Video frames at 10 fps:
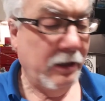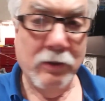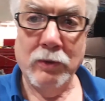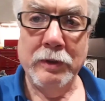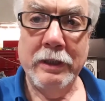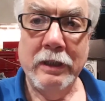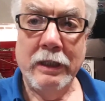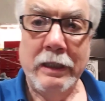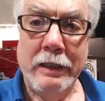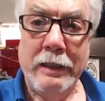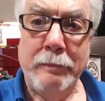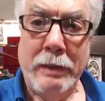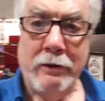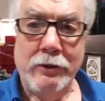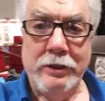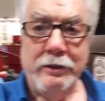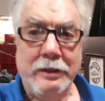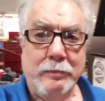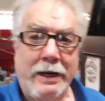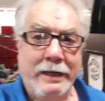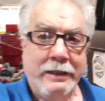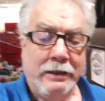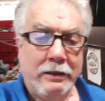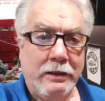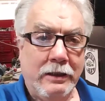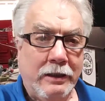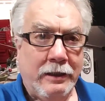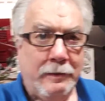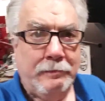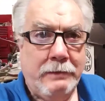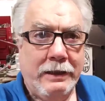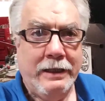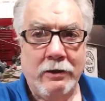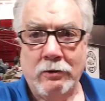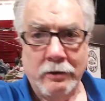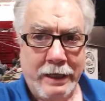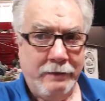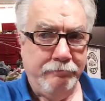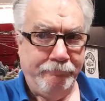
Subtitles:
the old power steering bracket, I got all that